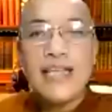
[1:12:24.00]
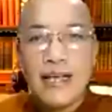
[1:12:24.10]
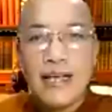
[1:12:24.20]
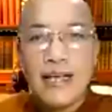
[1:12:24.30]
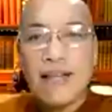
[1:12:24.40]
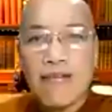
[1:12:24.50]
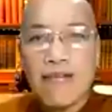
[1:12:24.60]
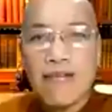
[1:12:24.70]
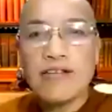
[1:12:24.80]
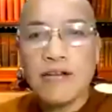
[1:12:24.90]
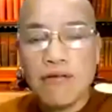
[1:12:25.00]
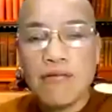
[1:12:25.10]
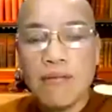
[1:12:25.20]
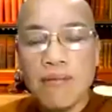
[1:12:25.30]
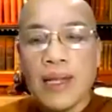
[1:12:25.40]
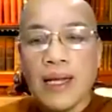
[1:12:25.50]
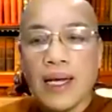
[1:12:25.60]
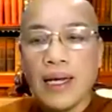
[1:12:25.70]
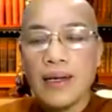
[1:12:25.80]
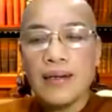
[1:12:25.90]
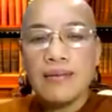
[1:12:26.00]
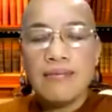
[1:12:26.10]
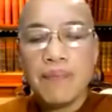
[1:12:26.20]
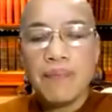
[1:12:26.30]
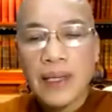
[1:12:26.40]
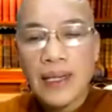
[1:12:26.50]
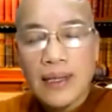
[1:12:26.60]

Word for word: Yes, I think so. Um,